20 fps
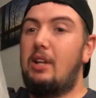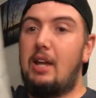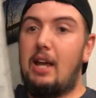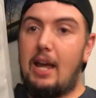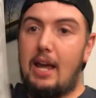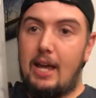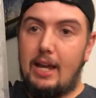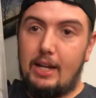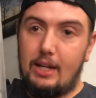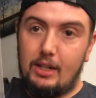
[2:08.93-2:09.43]

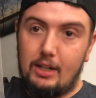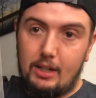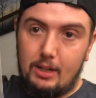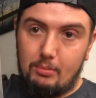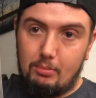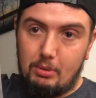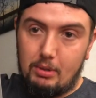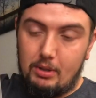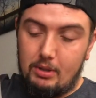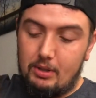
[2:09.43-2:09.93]
Hang it up,
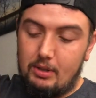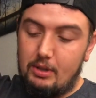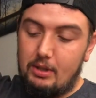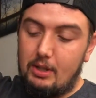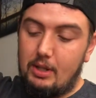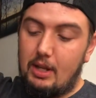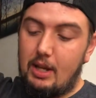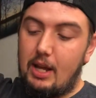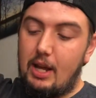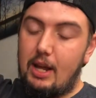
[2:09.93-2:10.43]

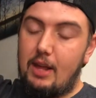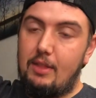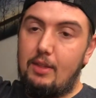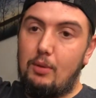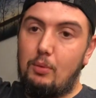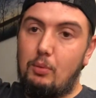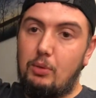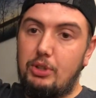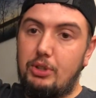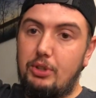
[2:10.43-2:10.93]
and then
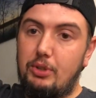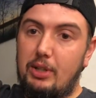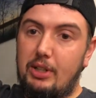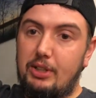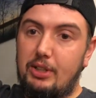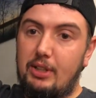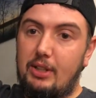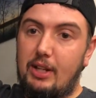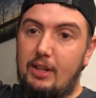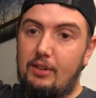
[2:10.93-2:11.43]
once you
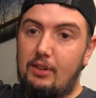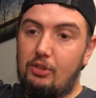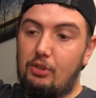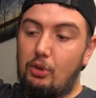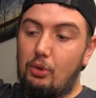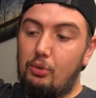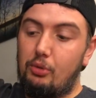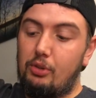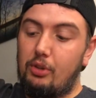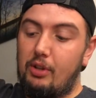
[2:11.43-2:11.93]
actually take this
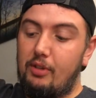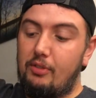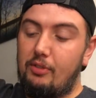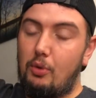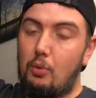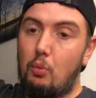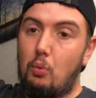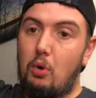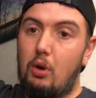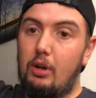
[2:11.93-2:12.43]
hose off, the
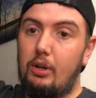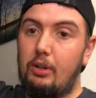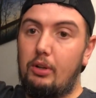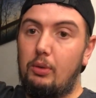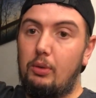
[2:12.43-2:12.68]
water